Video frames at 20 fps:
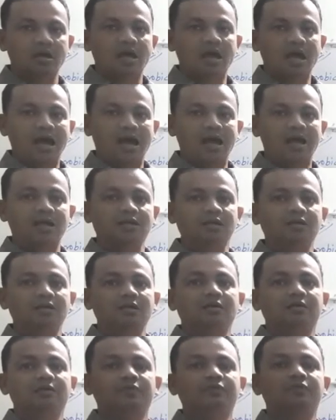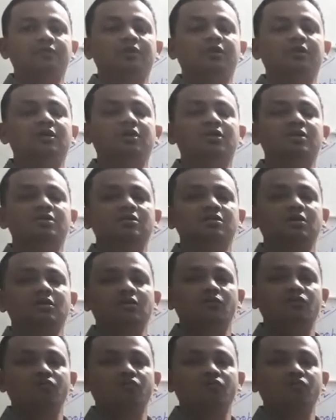and there is a